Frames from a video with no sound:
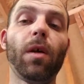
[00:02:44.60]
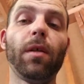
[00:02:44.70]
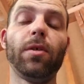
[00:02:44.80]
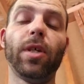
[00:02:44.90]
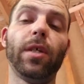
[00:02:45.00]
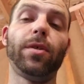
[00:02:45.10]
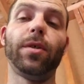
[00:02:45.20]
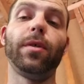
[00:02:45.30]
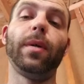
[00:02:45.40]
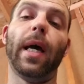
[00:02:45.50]
the Gen
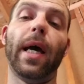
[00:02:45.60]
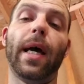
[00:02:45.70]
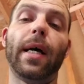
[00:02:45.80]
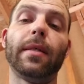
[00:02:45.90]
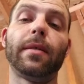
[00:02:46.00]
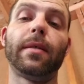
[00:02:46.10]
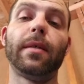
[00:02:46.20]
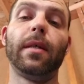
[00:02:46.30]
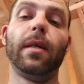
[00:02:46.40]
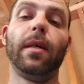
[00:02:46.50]
2 has
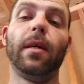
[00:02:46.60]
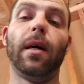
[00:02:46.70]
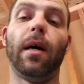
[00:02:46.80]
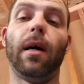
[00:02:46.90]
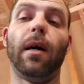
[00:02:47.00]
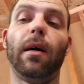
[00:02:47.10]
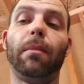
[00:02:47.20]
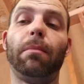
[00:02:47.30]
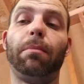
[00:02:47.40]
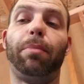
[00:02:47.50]

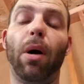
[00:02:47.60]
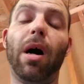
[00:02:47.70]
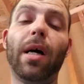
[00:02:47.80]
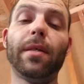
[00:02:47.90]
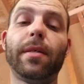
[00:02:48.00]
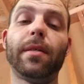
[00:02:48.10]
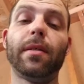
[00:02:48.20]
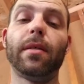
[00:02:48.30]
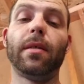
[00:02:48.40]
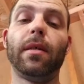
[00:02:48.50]
um, Boss
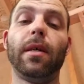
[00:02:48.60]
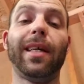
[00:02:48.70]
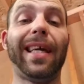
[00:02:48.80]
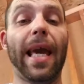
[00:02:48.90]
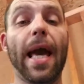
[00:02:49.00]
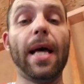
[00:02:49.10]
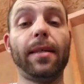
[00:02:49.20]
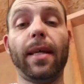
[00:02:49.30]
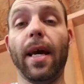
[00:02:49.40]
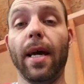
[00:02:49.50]

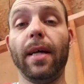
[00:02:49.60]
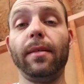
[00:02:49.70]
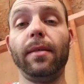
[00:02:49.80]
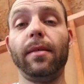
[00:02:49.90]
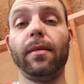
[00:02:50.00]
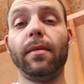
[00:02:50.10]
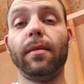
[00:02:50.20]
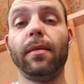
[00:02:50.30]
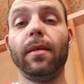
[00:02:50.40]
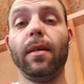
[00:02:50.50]
cast heads,
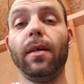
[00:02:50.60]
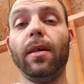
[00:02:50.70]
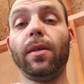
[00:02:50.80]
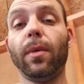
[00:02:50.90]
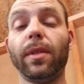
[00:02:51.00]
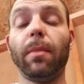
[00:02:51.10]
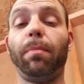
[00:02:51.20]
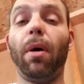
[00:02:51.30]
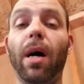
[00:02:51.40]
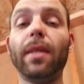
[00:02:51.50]
so it's a
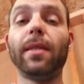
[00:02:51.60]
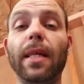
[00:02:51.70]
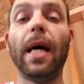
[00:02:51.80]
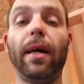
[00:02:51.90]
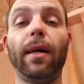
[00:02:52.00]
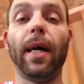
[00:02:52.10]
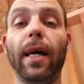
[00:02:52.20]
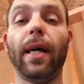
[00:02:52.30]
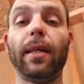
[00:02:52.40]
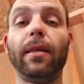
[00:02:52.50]
Boss style
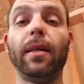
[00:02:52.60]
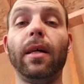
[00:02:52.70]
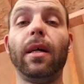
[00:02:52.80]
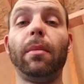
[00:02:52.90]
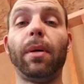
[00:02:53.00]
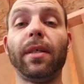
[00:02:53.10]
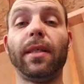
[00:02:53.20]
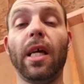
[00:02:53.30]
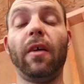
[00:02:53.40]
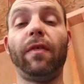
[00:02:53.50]
head. But
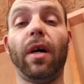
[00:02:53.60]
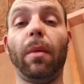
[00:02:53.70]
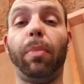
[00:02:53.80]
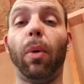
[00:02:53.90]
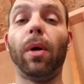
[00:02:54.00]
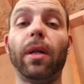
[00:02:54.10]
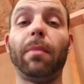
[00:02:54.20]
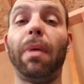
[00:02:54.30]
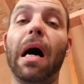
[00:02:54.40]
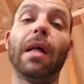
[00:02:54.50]
instead of a ported
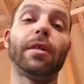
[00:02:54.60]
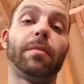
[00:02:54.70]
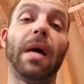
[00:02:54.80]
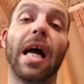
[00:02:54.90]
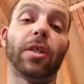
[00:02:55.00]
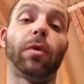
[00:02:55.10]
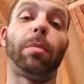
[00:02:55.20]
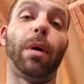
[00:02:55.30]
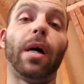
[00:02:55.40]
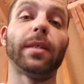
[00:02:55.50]
and polished actual
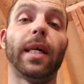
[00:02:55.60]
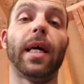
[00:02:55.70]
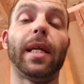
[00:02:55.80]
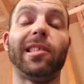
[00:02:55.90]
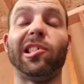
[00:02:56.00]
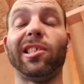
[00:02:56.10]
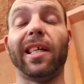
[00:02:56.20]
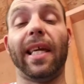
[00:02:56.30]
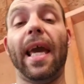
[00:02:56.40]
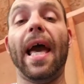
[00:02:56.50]
boss head, it's just a
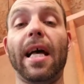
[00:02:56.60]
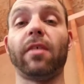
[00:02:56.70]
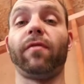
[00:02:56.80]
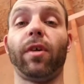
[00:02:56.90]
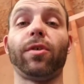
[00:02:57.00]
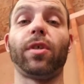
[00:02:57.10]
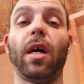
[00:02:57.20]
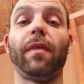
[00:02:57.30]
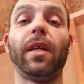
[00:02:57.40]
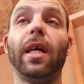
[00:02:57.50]
cast version
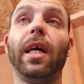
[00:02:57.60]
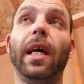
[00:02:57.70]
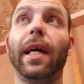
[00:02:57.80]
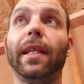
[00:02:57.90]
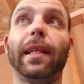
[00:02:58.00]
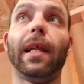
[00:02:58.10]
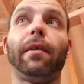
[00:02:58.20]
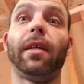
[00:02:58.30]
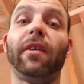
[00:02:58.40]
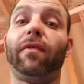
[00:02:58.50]
of it. And
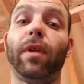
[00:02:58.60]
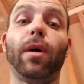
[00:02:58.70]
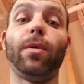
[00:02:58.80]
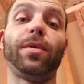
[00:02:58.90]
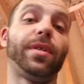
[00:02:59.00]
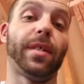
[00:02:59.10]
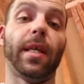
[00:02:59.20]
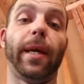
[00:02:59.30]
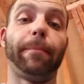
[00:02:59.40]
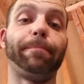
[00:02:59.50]
literally, it flows the
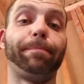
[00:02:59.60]
same.